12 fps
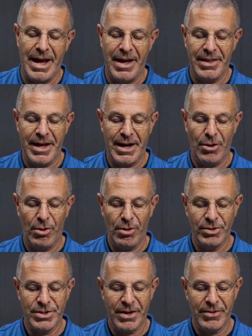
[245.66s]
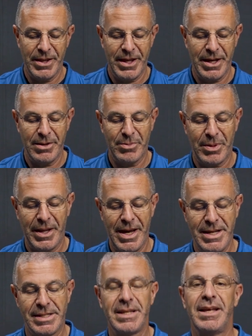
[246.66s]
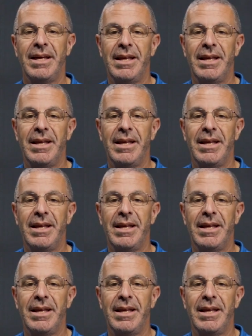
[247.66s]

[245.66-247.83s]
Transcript: now that holds everything in place